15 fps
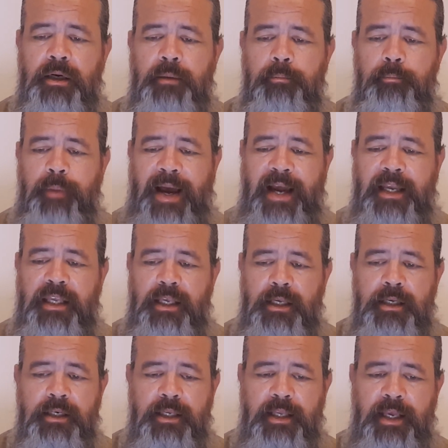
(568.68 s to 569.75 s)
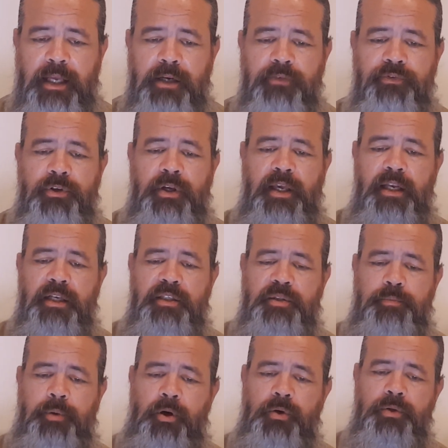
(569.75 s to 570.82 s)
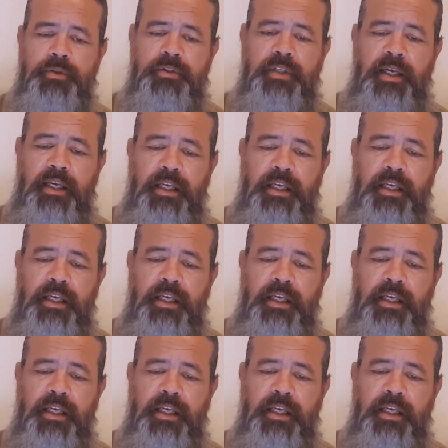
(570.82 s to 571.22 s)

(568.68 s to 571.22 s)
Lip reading: back in again if you get exposed.